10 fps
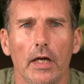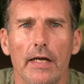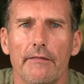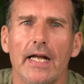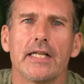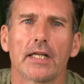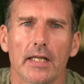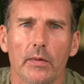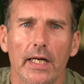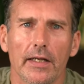
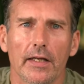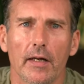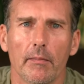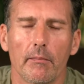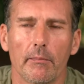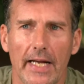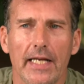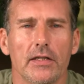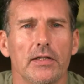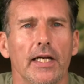Eventually, we ended up
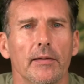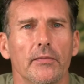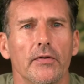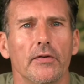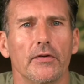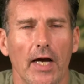paying James to